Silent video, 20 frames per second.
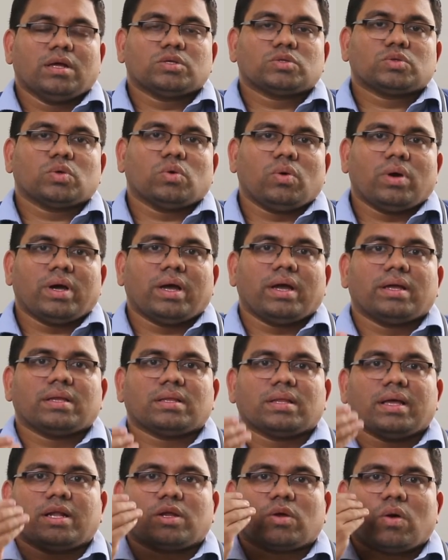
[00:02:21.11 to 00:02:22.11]
So
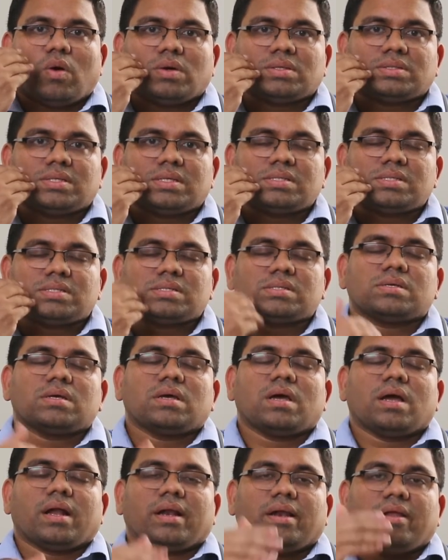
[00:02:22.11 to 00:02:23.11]
it causes
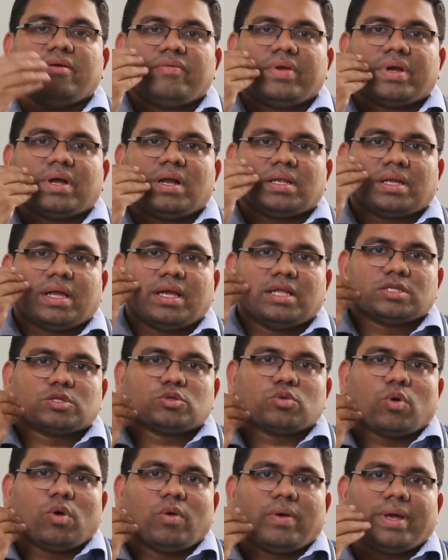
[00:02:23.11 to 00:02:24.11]
difficulty in
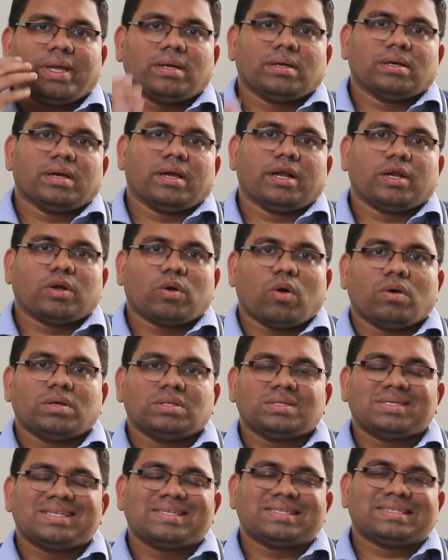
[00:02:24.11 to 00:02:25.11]
swallowing. It
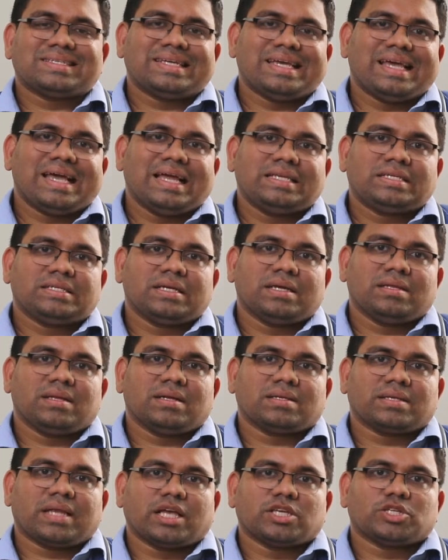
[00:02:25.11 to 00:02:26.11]
causes change in
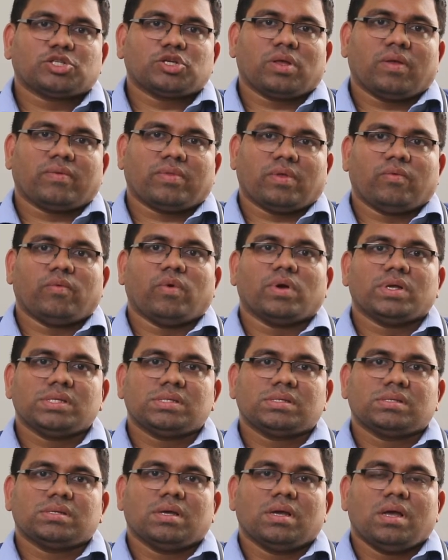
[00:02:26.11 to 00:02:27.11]
the texture of the
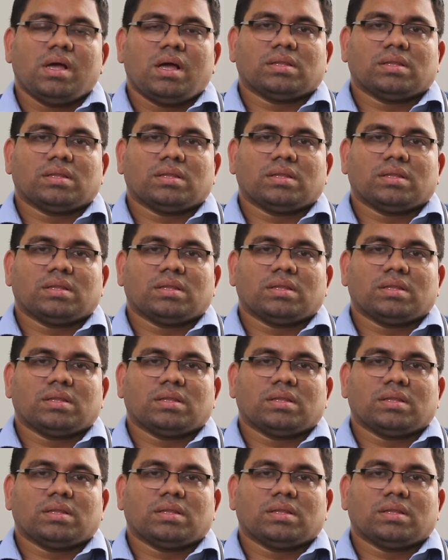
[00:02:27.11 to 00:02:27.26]
voice.